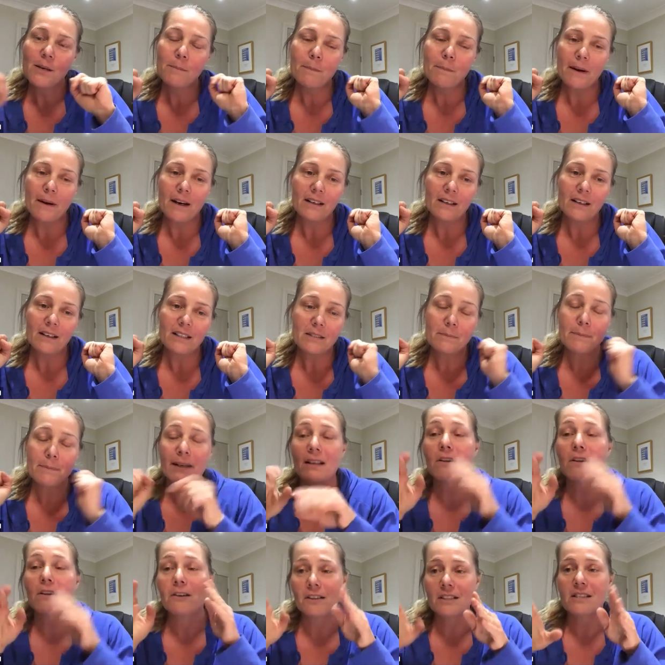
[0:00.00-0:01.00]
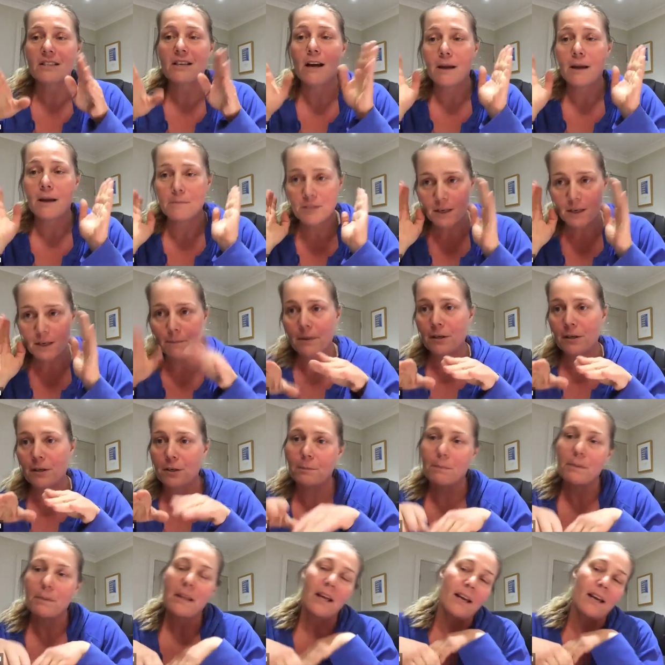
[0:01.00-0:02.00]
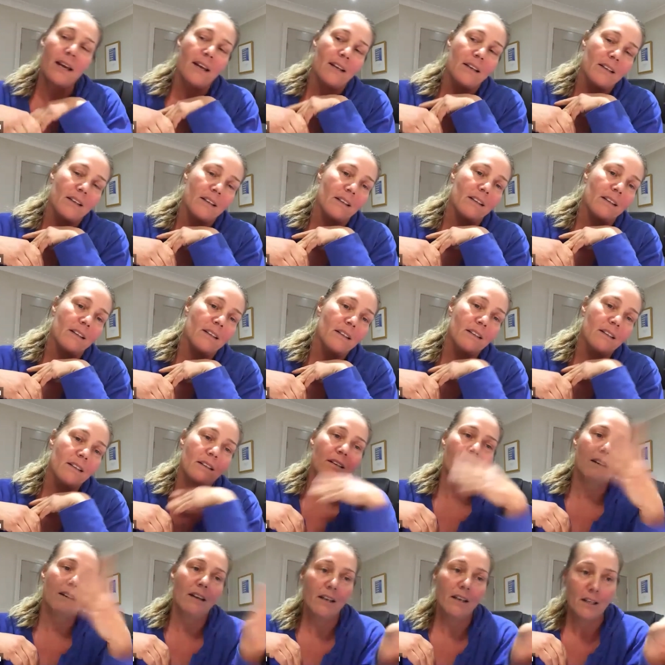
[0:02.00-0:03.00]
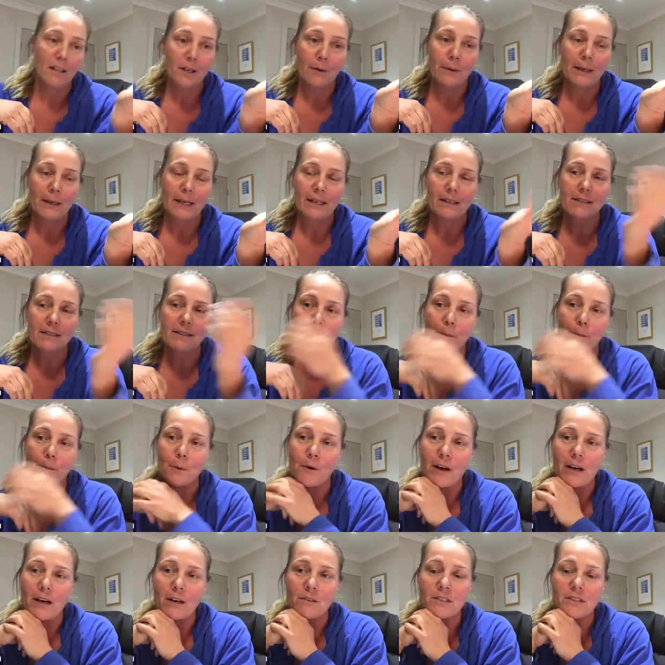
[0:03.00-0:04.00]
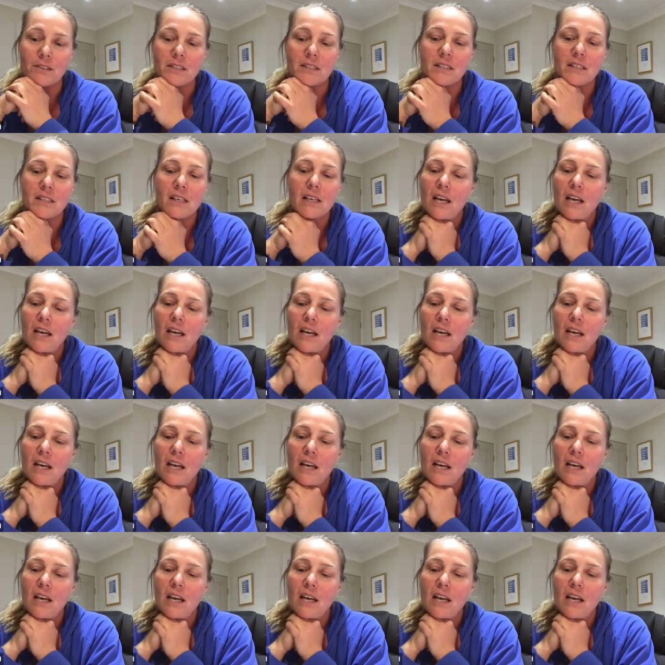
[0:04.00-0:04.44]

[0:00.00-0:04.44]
but I spent a lot of time jumping on a plane and and going somewhere else.